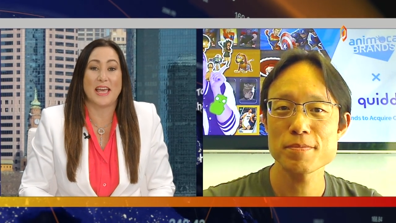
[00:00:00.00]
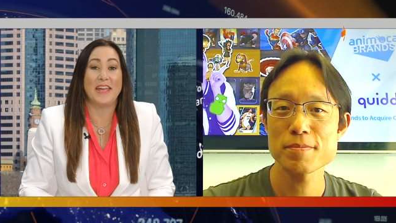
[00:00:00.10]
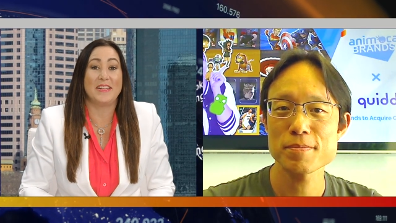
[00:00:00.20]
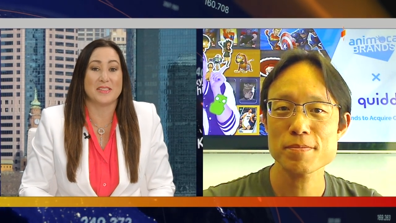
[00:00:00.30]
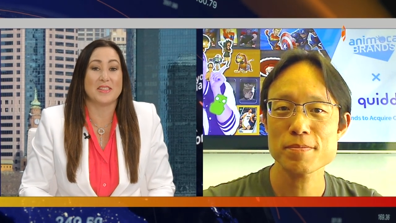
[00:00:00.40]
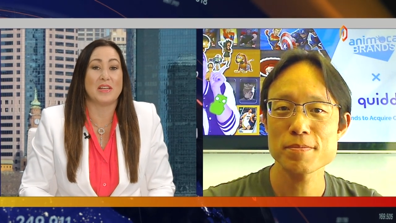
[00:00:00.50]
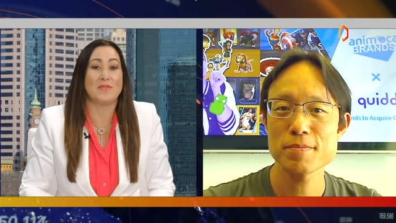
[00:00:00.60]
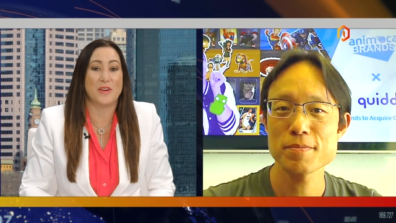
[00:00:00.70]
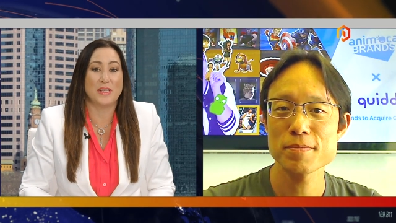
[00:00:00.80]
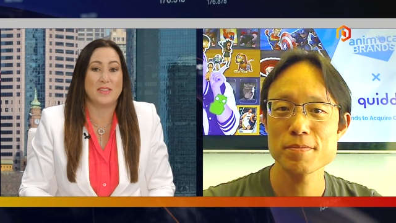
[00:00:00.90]
Speaker 1: and its
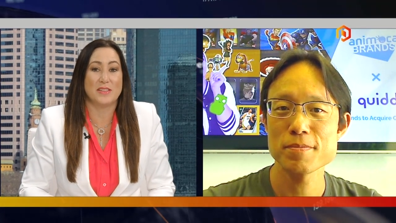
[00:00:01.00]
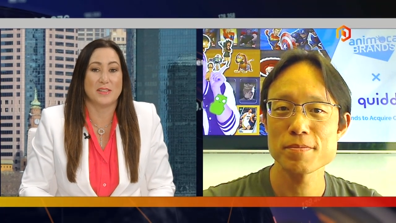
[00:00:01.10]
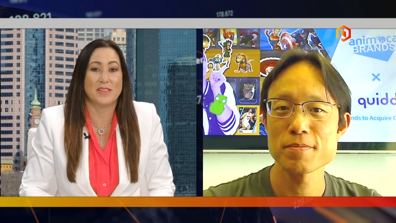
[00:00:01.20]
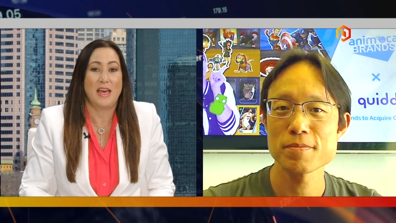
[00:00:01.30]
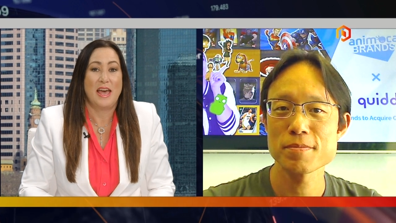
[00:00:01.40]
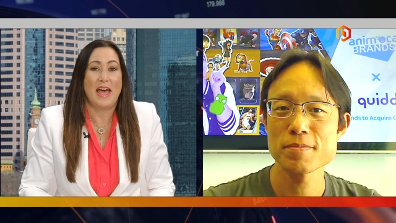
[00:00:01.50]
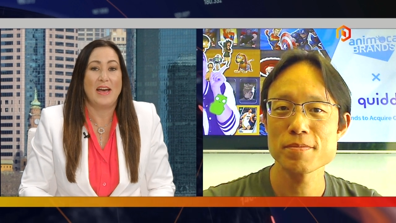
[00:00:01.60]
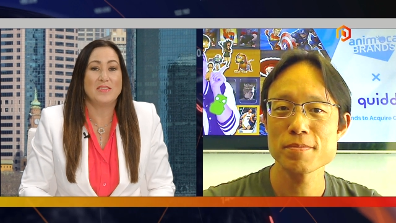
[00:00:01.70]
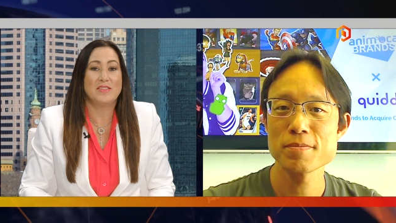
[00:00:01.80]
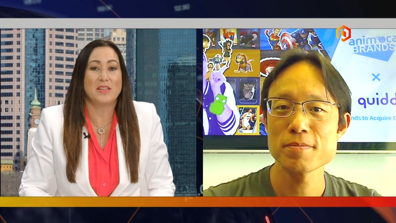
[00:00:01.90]
investors? How
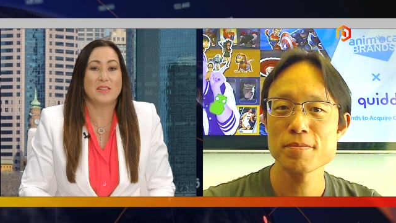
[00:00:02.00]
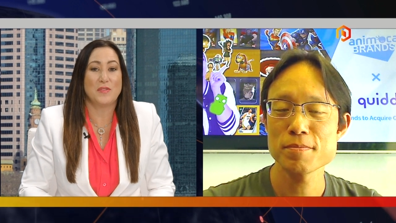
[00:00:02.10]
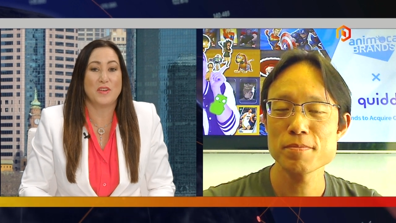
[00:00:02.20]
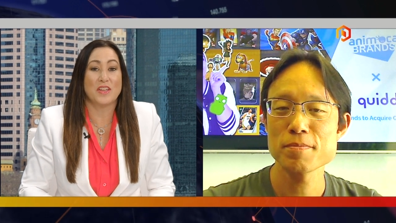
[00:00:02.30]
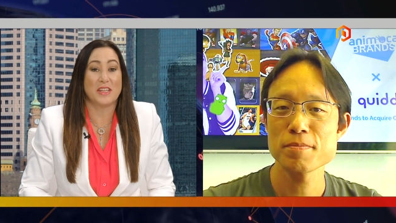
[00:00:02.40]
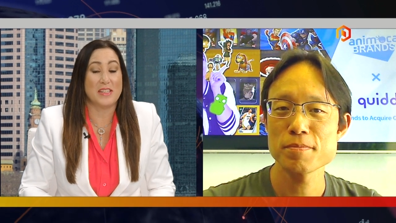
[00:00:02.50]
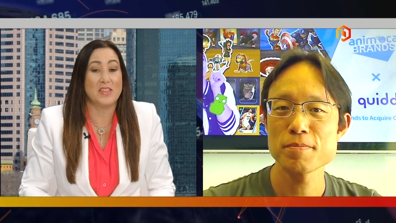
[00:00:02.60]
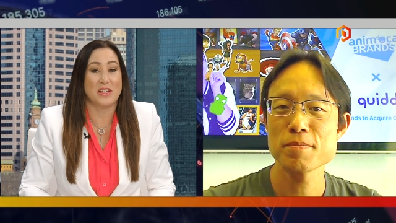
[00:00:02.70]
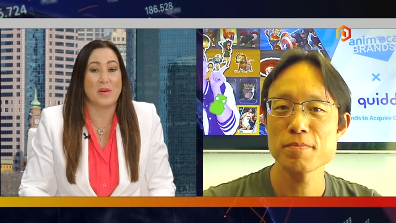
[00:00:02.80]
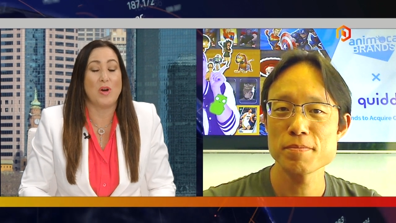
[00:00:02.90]
significant is
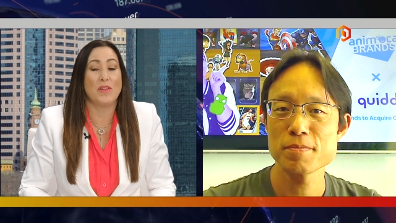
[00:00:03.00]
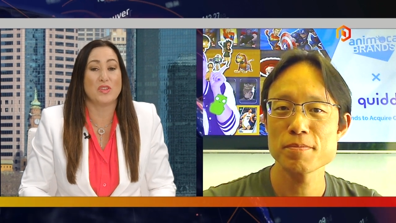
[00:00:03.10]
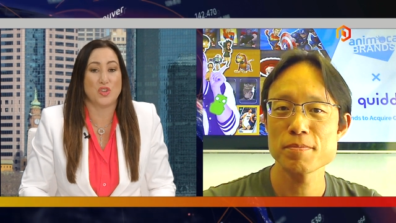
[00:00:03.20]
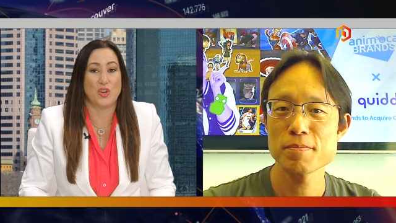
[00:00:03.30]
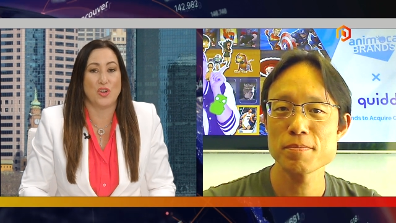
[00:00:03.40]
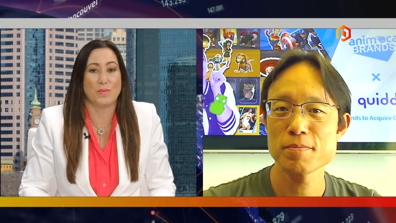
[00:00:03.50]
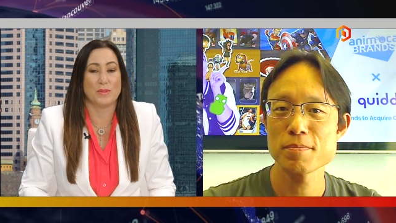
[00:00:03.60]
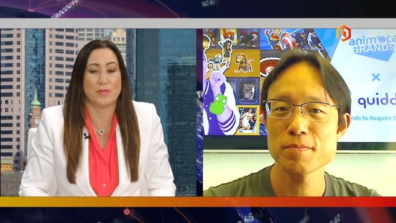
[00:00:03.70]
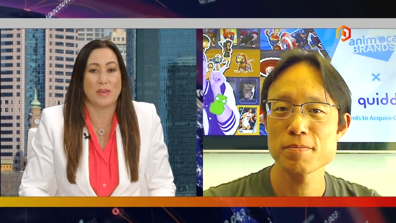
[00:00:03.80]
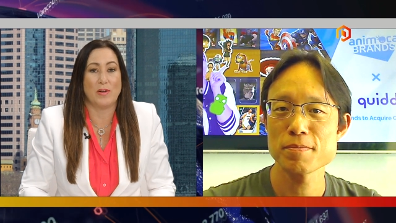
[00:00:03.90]
it, and what are the terms
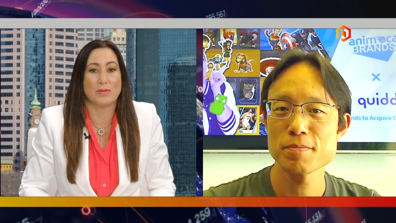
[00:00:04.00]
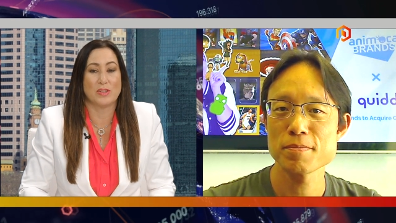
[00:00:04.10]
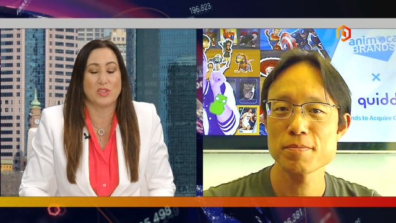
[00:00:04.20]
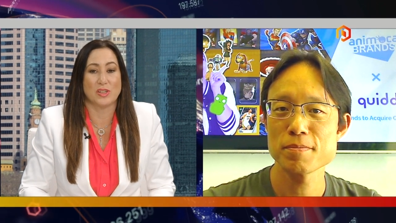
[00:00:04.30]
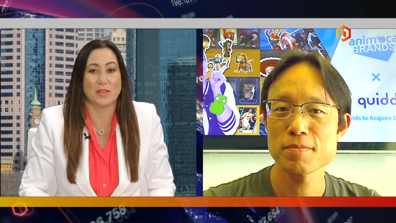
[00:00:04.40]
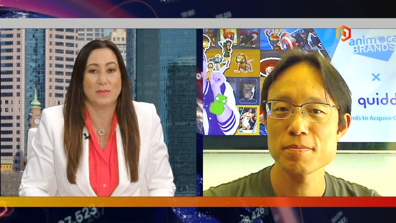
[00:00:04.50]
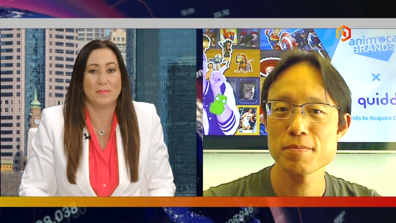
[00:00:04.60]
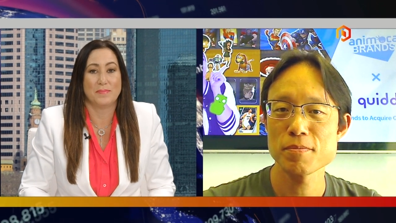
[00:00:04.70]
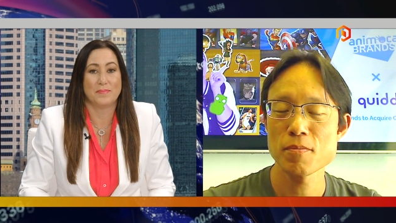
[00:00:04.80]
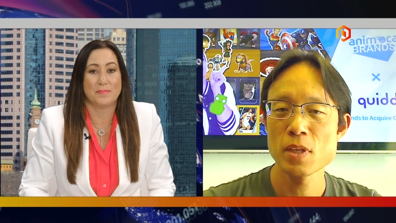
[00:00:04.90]
of the acquisition?
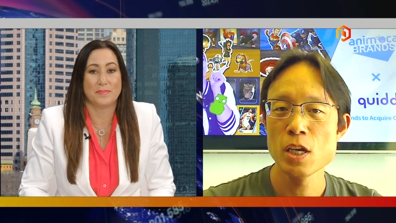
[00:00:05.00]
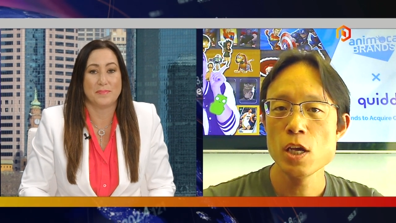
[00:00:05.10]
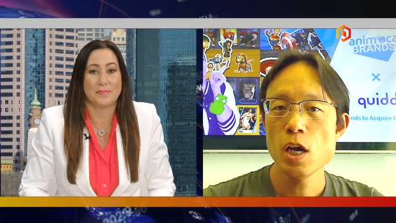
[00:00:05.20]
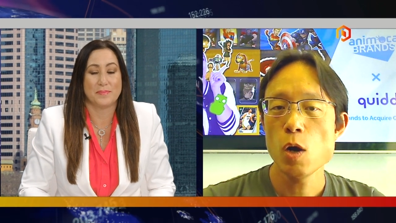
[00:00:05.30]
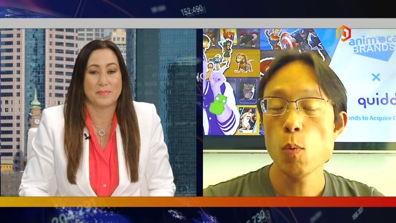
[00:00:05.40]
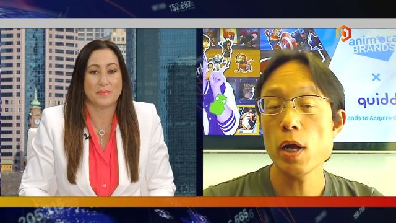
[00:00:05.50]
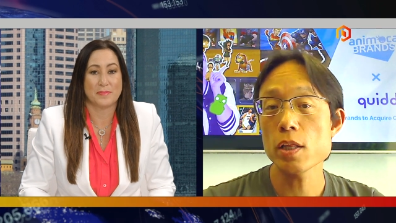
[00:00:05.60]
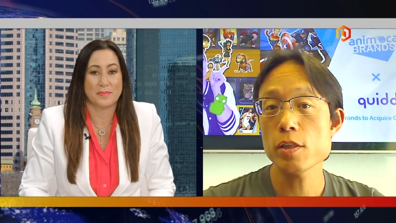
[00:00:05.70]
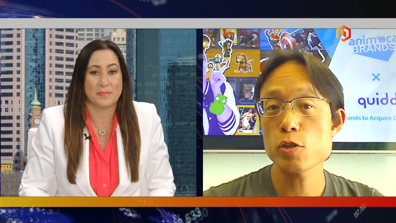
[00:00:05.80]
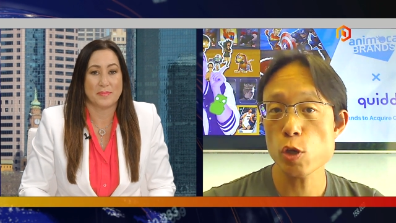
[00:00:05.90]

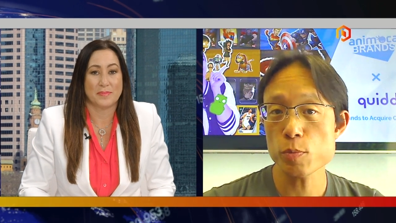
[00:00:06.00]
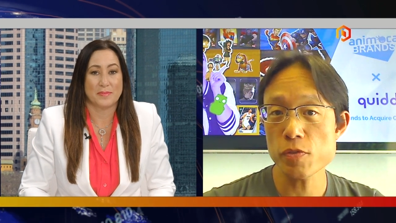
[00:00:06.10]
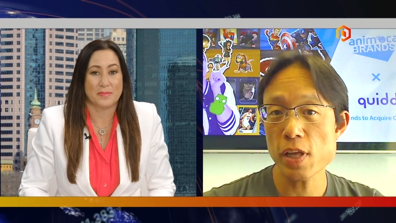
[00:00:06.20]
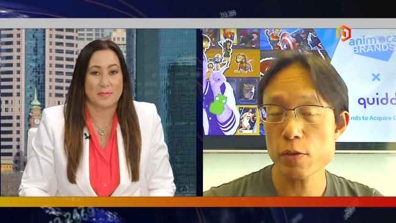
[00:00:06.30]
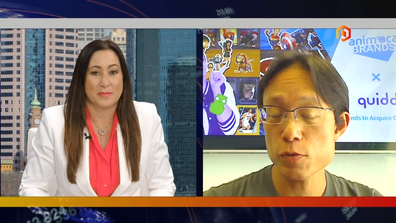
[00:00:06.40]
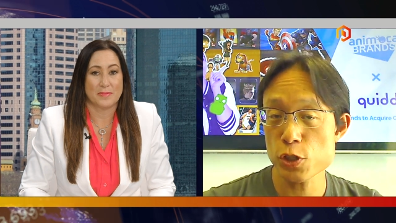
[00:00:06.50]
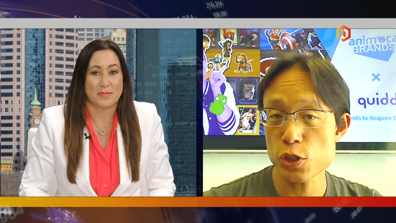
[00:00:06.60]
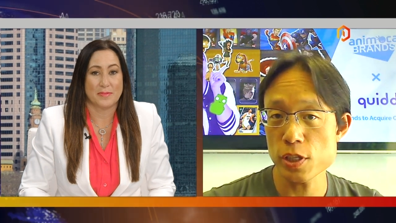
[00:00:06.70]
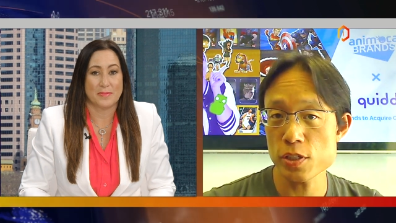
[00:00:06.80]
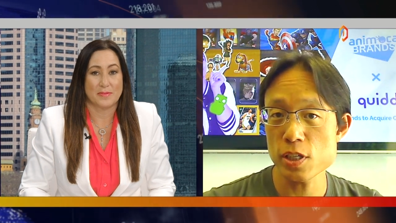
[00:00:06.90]
Speaker 2: Well, the terms of the
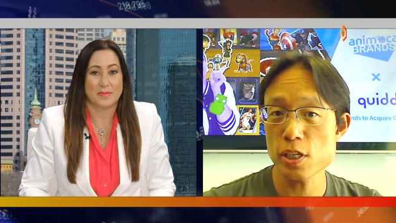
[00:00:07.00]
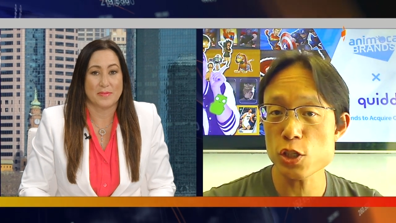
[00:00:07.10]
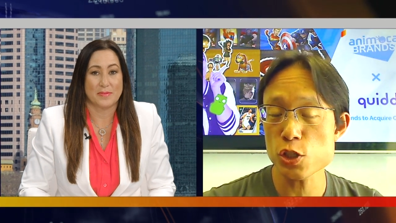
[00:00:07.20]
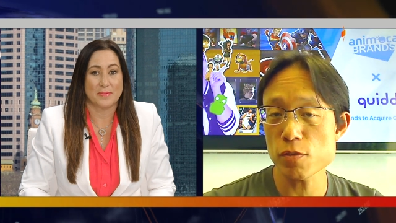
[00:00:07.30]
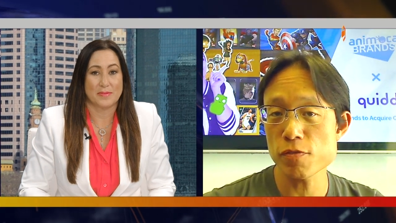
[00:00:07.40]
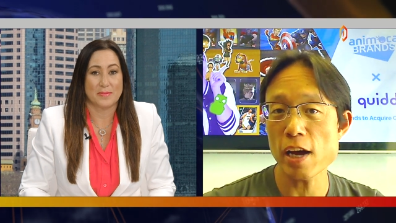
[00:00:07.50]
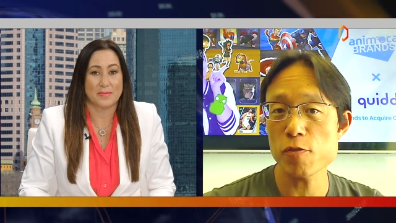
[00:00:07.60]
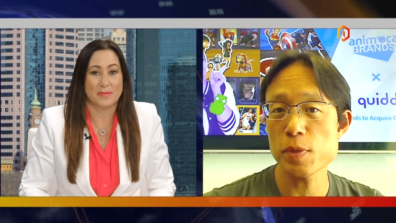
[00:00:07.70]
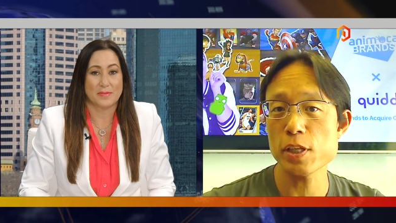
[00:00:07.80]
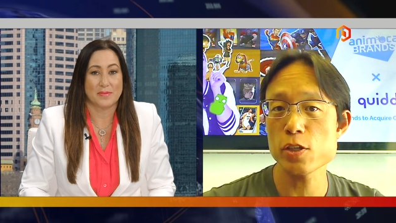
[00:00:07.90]
acquisition, it's an initial
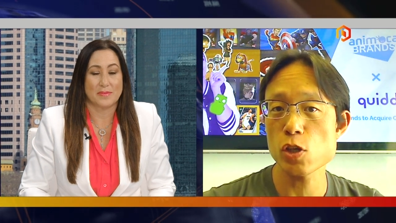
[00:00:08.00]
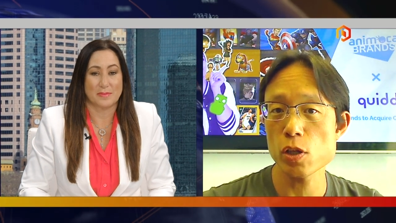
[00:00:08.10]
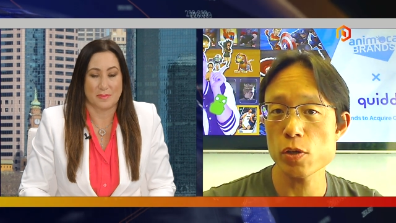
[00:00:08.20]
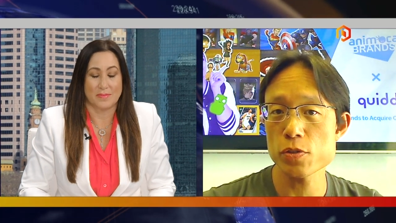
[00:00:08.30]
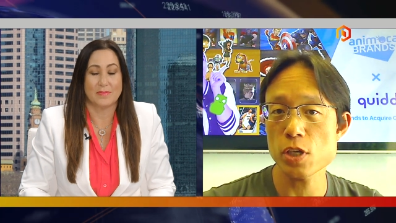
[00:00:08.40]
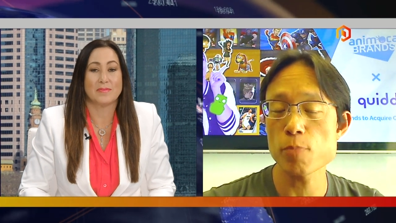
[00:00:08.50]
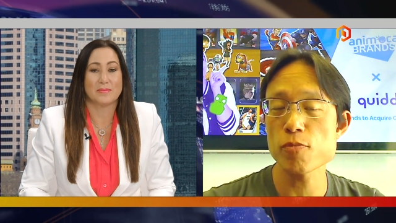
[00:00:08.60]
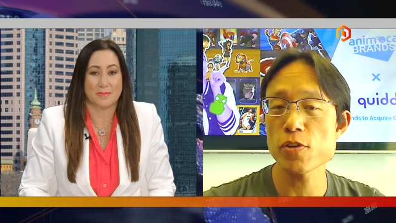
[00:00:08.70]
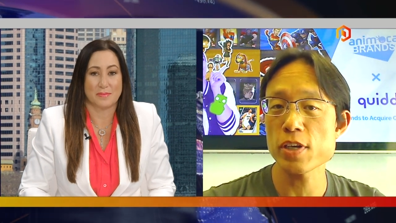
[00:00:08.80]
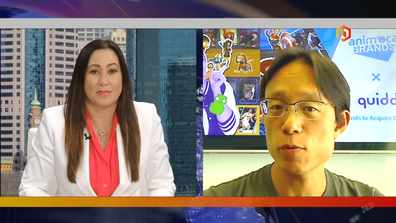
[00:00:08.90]
$5 million
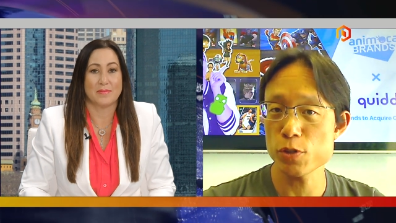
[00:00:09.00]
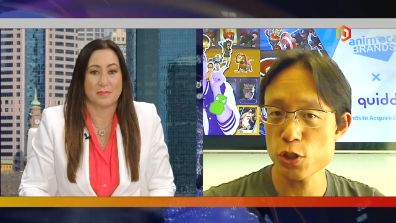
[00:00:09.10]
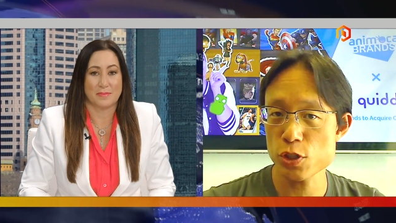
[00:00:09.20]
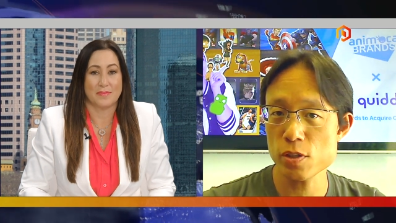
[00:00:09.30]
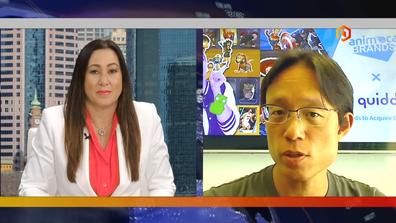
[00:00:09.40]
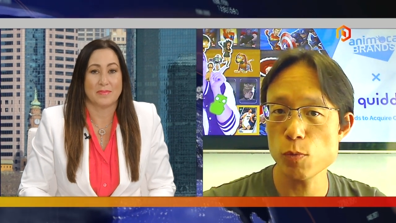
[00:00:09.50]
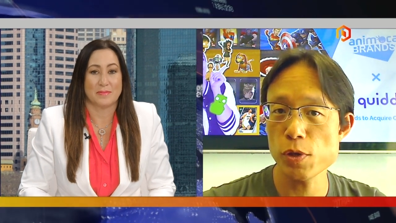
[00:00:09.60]
upfront acquisition